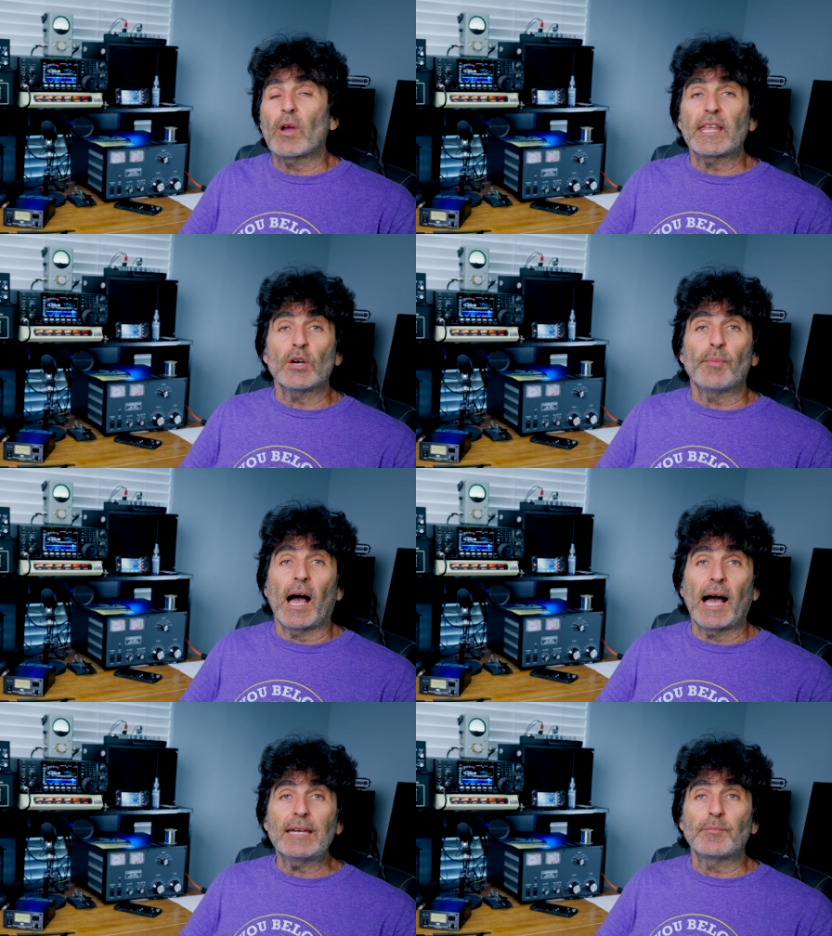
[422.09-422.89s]
radio
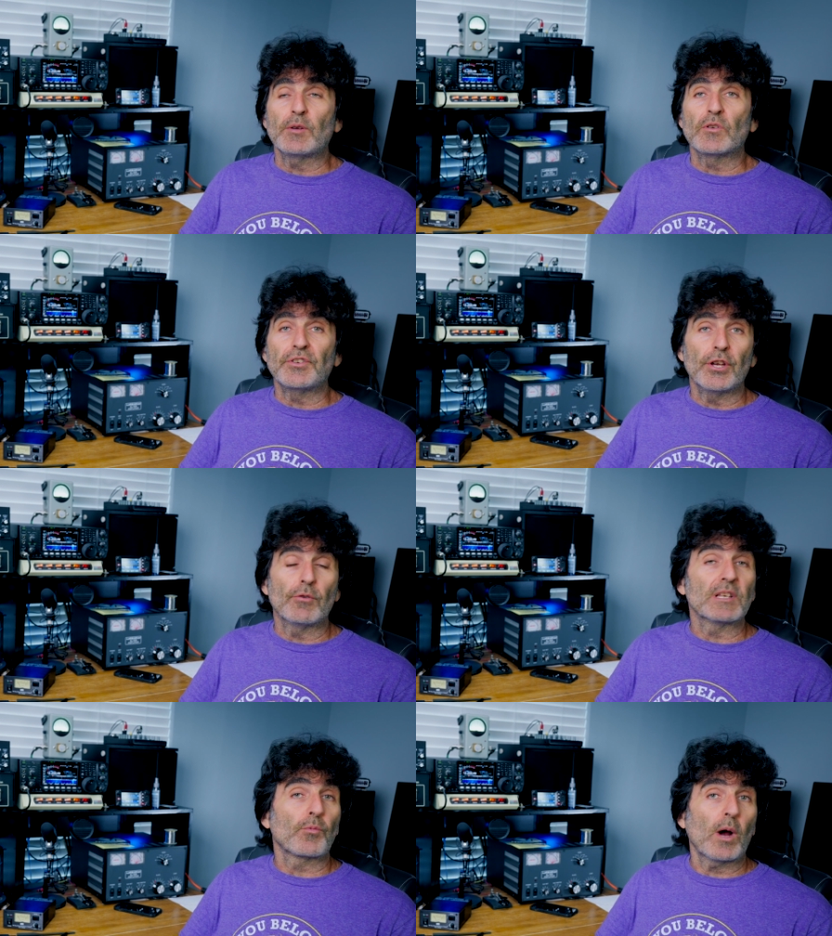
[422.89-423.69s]
behind me will
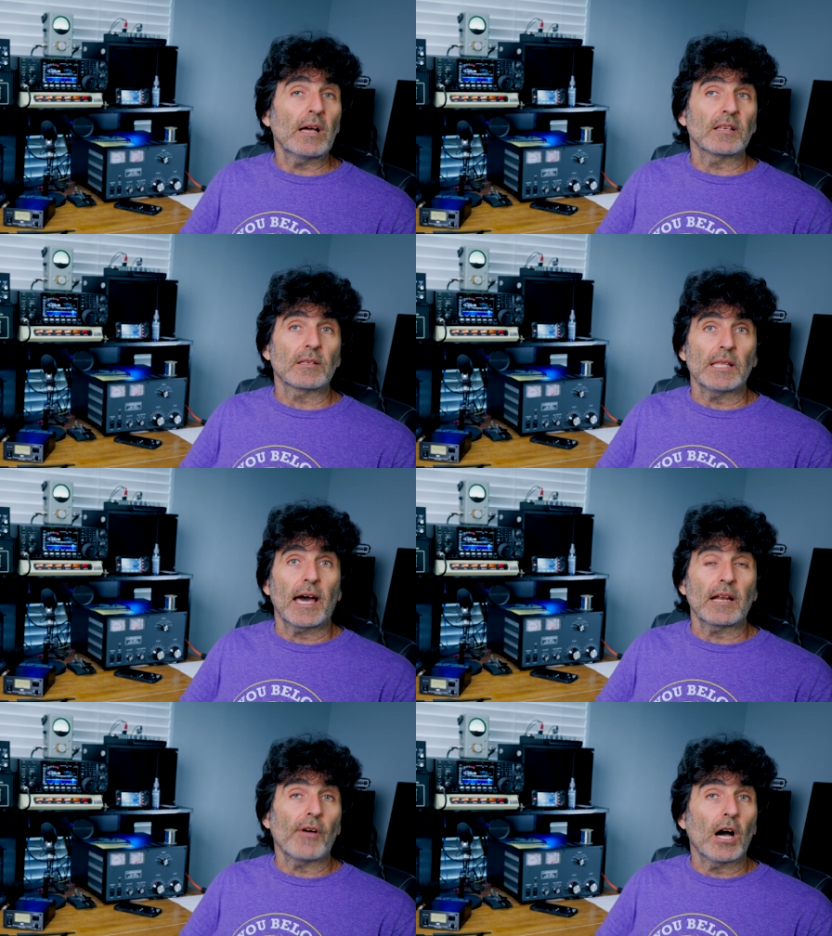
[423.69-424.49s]
do, as well as a
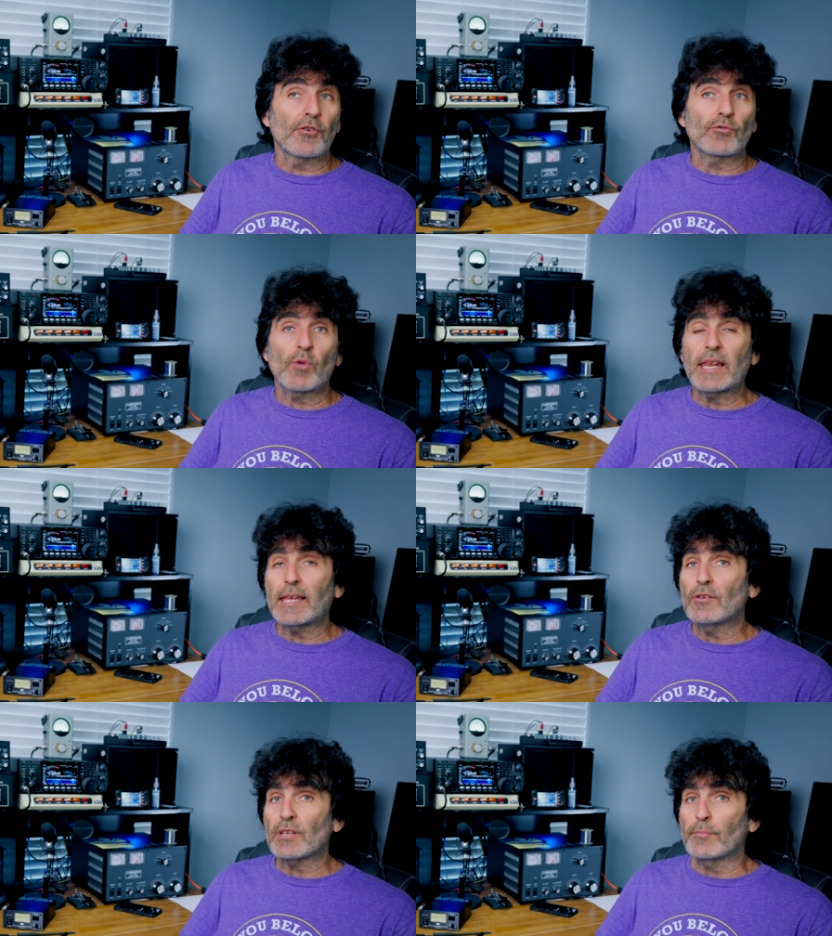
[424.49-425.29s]
lot of other
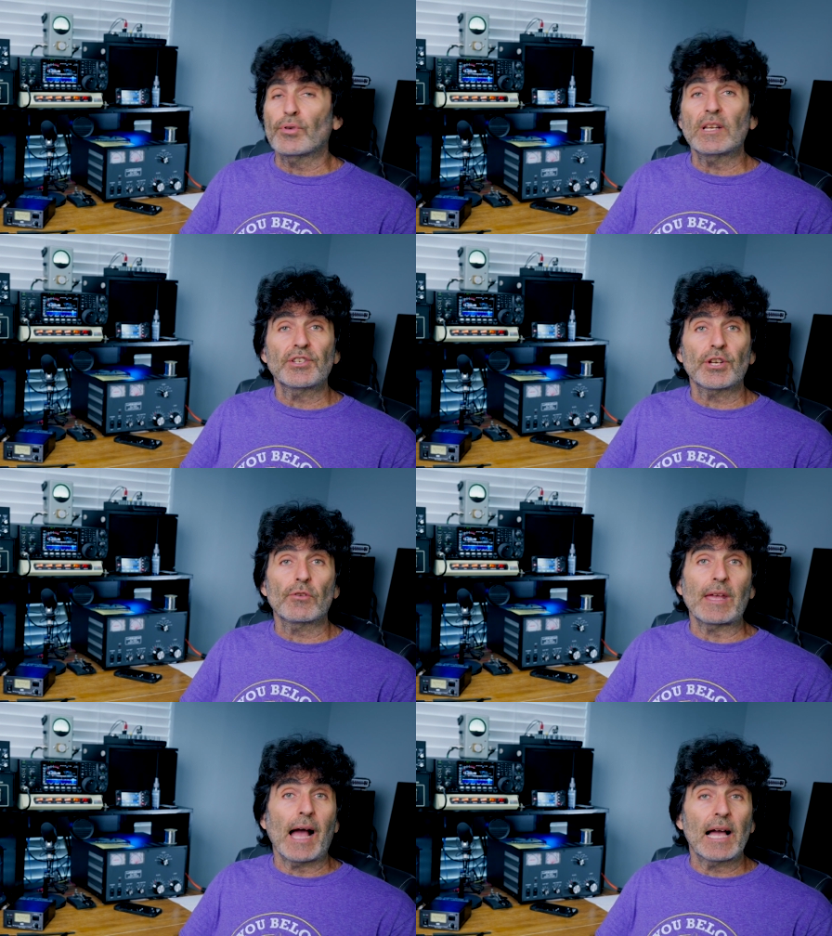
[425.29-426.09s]
radios, I'm pretty sure
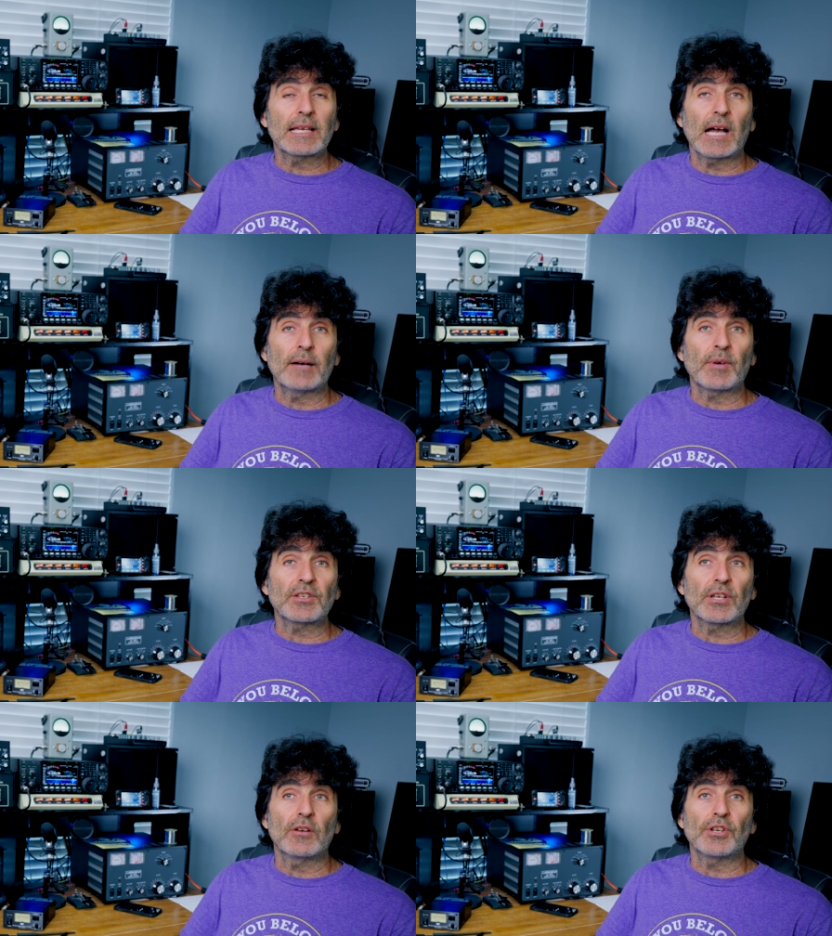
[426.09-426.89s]
the ICOM I
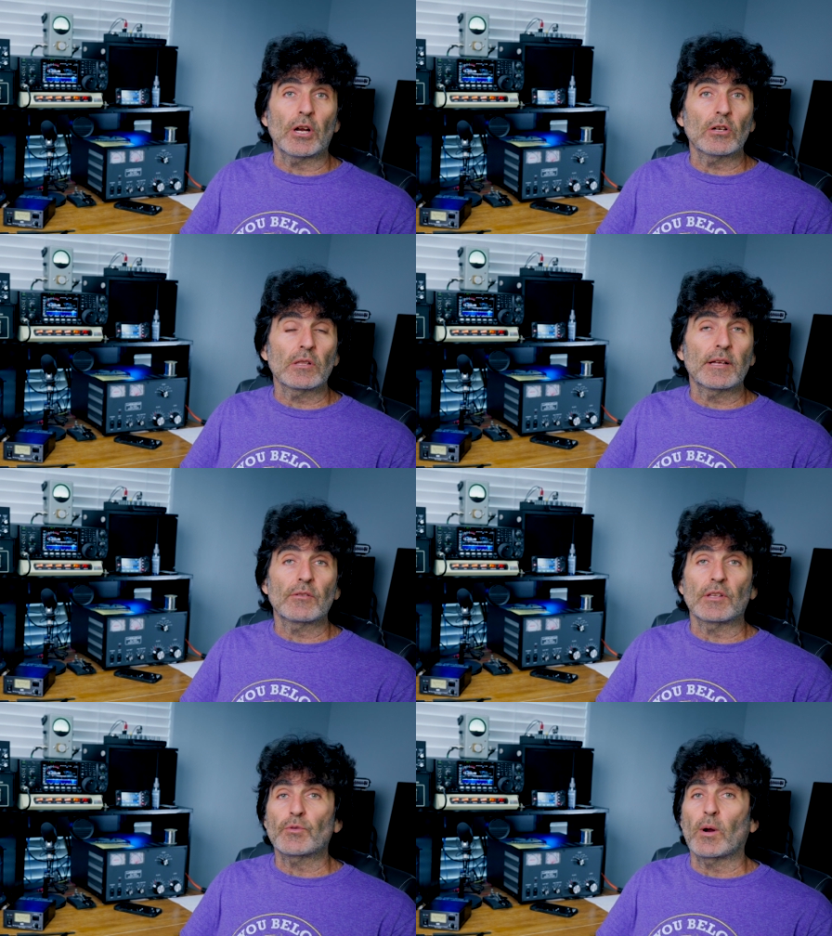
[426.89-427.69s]
showed you
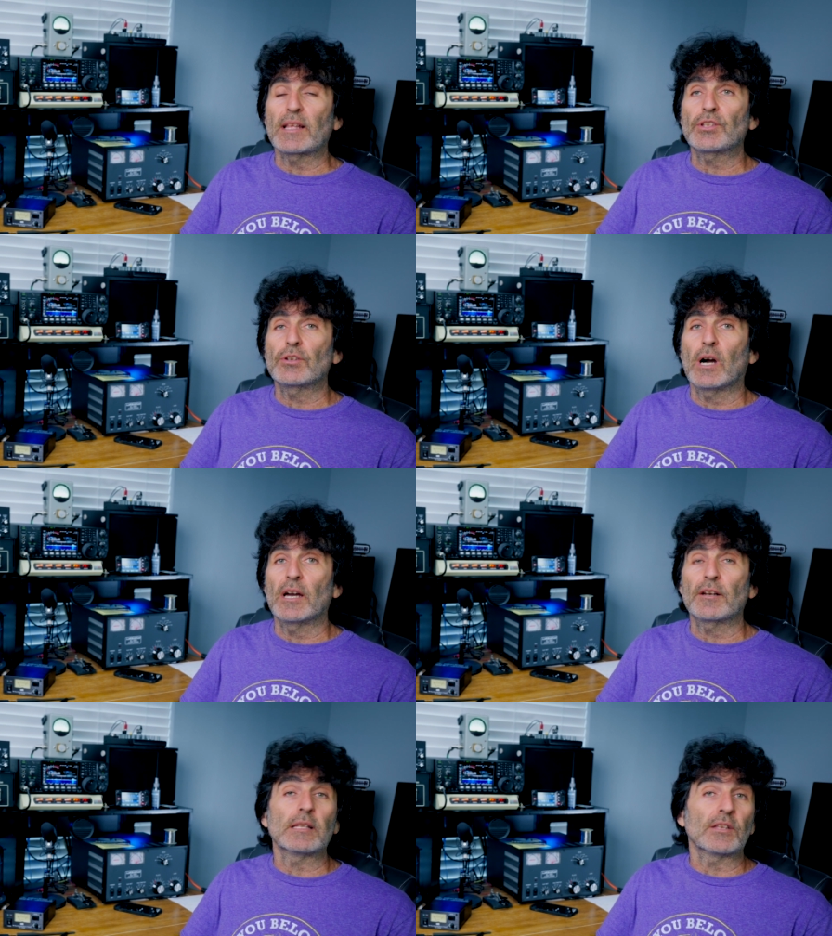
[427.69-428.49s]
earlier, the twenty-two
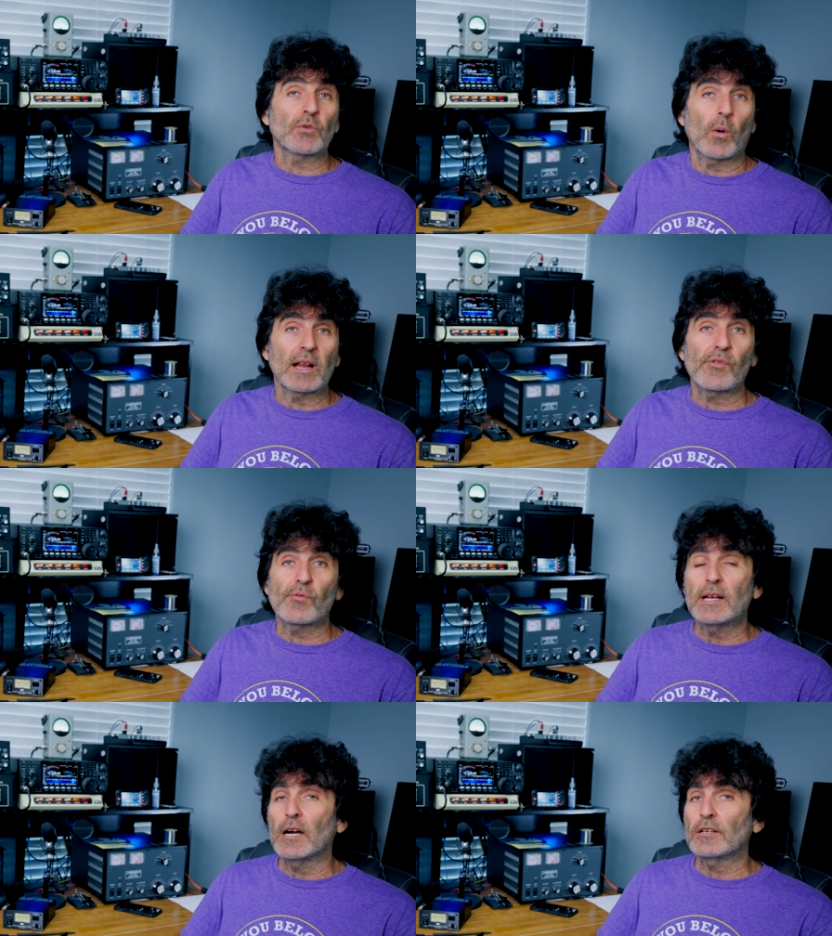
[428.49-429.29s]
hundred and the
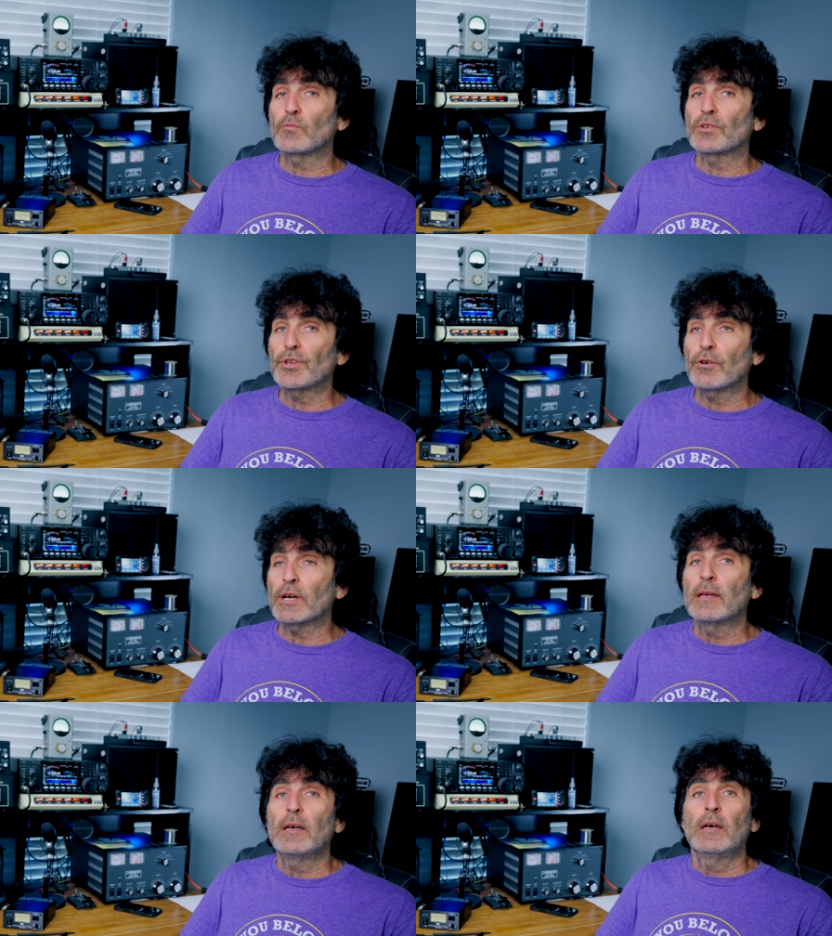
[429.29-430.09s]
twenty-three hundred will do
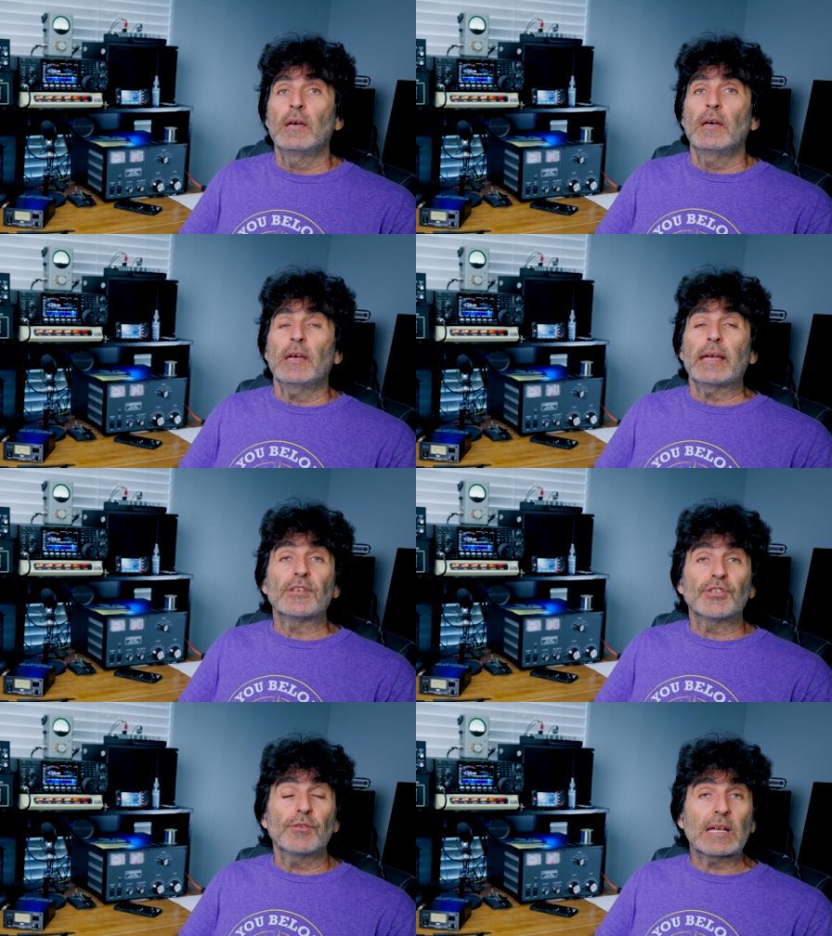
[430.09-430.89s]
it,
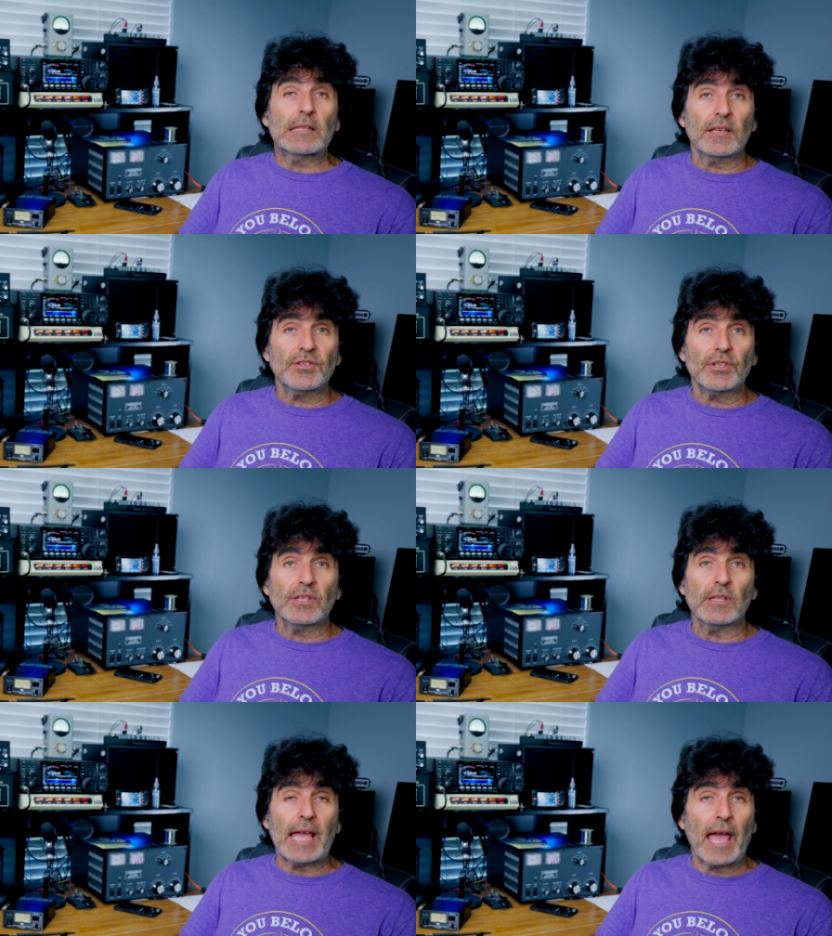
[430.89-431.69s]
is you can listen to the